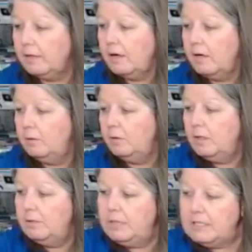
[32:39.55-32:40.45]
I thought it
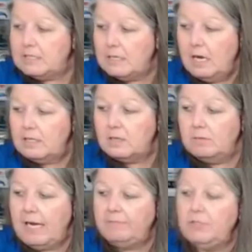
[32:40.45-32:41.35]
would, but it's not. So I'm
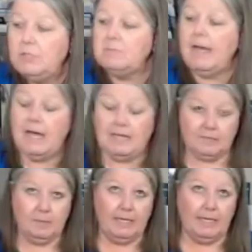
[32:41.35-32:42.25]
going to have to use my
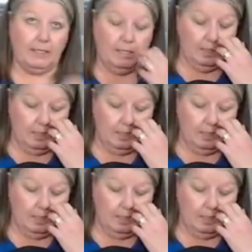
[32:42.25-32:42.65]
ice pick.